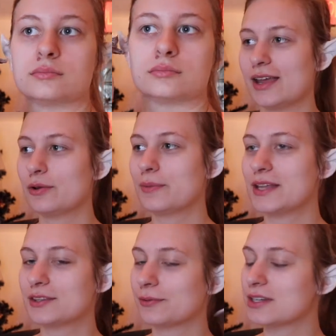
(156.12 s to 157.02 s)
Now I
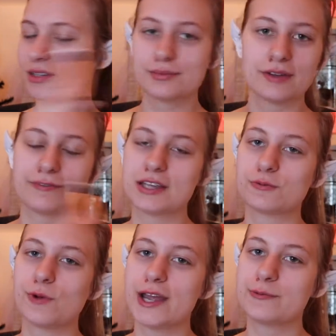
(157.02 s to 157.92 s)
paint the rest of my face
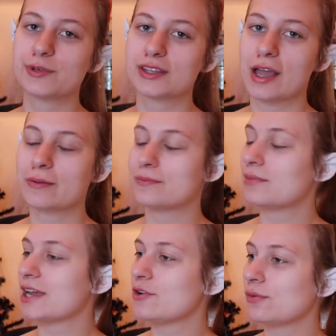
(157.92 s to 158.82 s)
white with
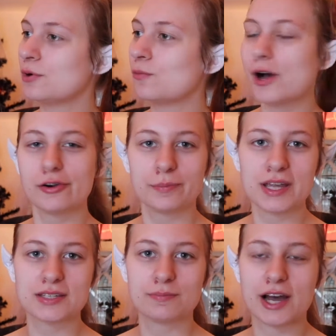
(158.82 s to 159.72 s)
my normal
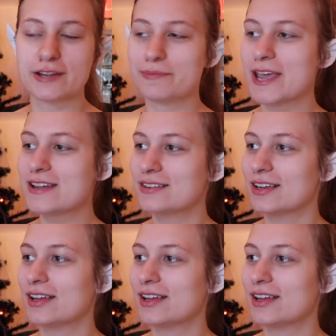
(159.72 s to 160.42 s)
water-based body paint,